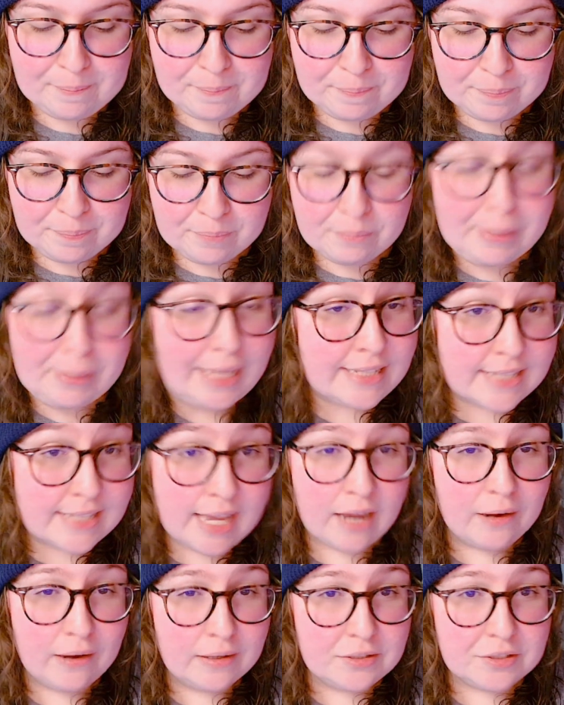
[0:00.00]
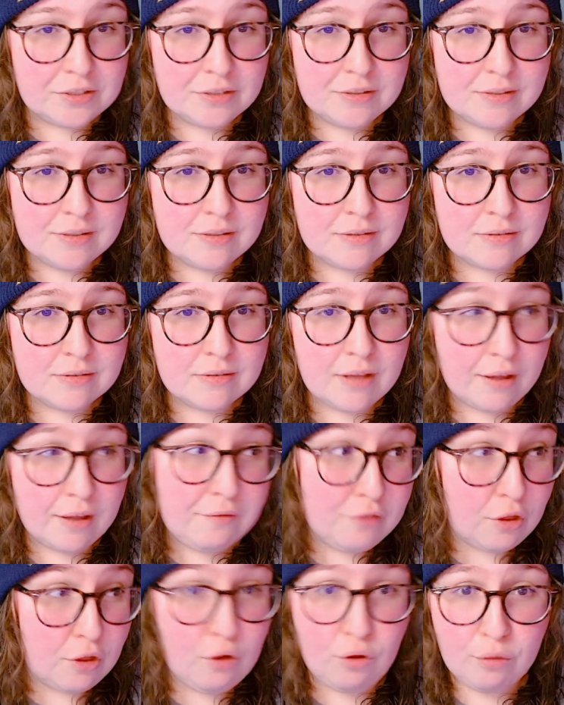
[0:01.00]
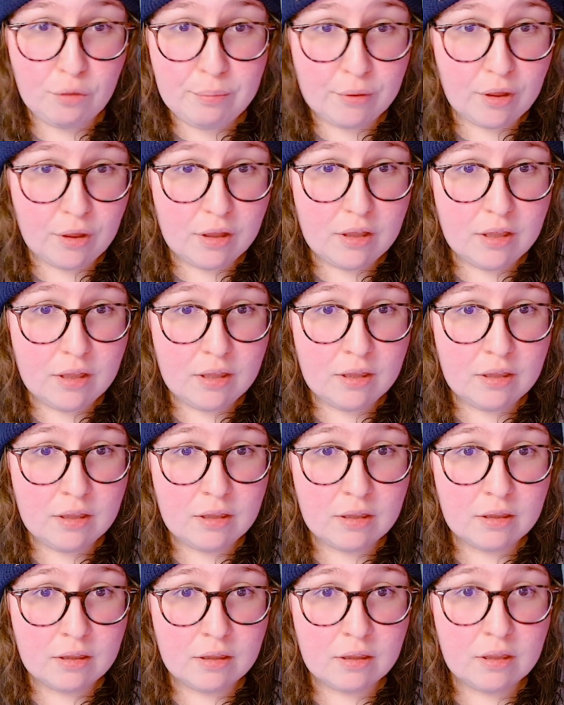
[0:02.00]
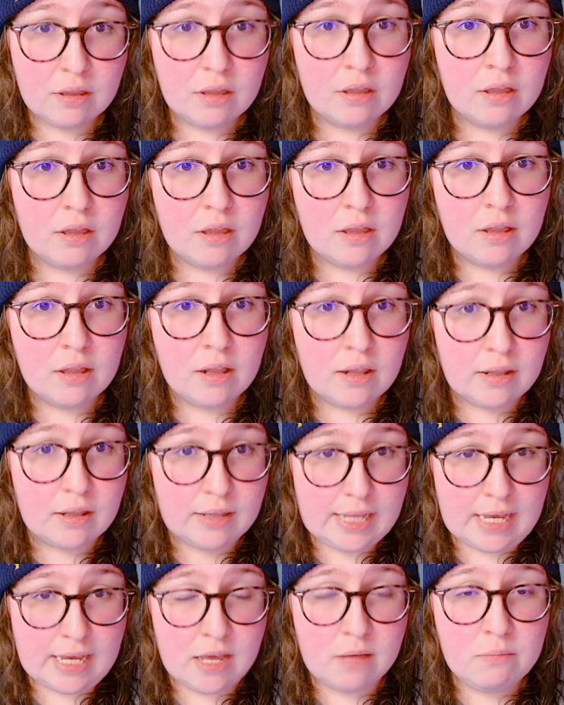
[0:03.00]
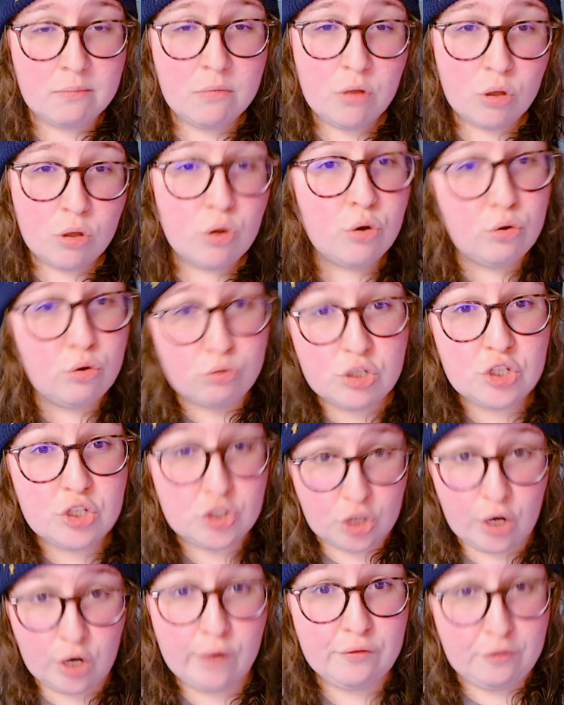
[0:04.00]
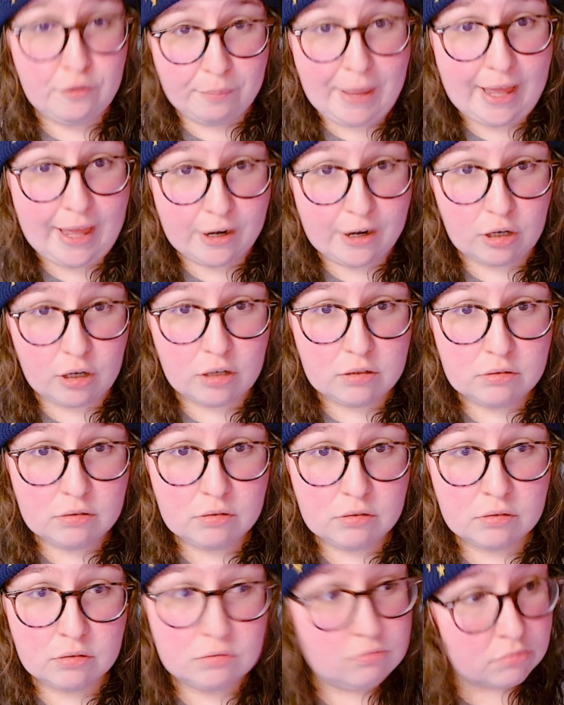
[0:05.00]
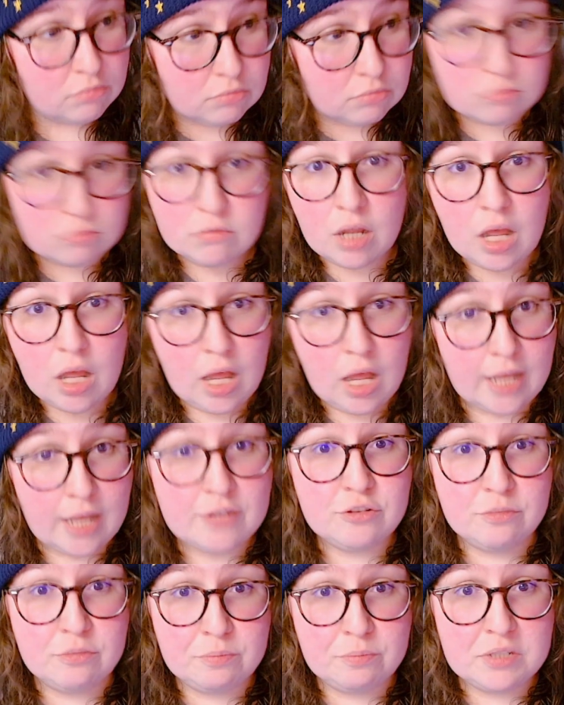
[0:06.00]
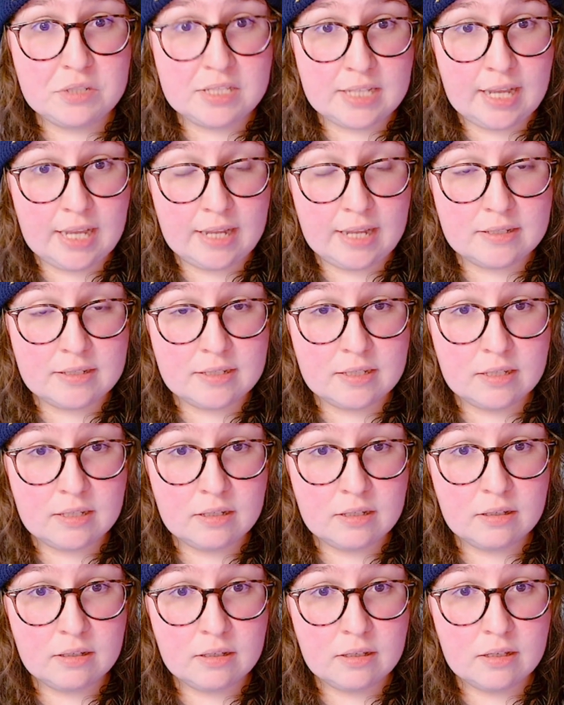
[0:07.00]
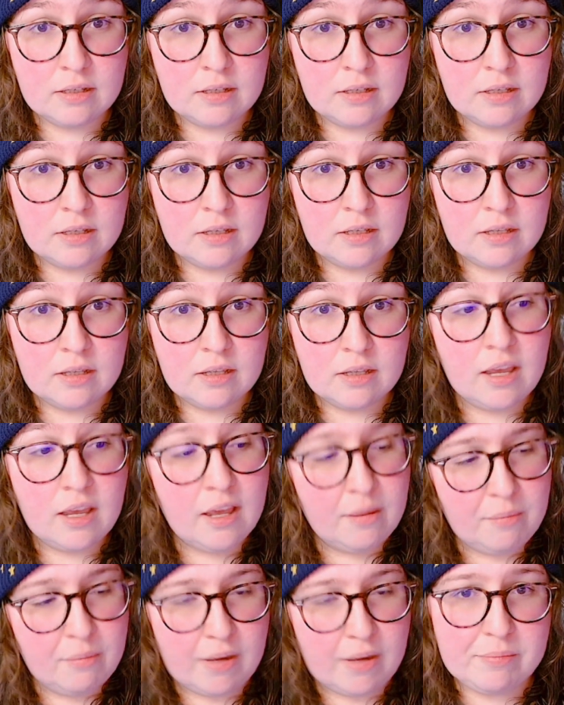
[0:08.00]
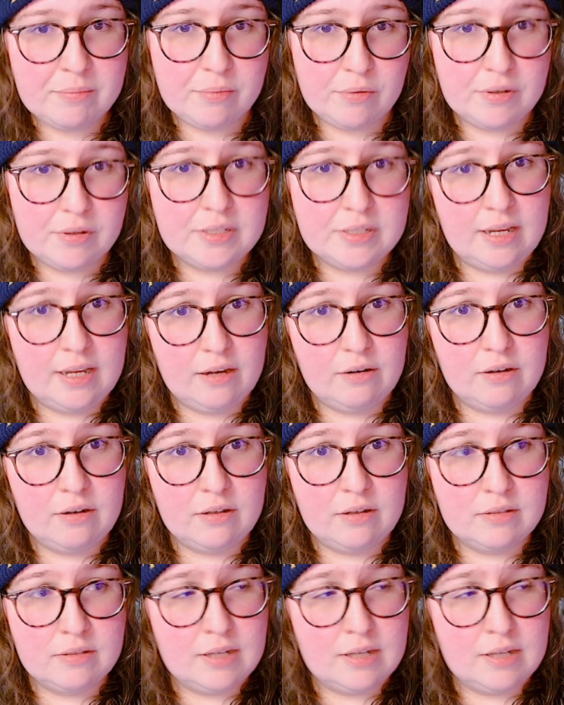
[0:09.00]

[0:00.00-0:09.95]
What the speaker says: Best characters of the whole book: Liam, who deserved better, 100%, and my boy Taran.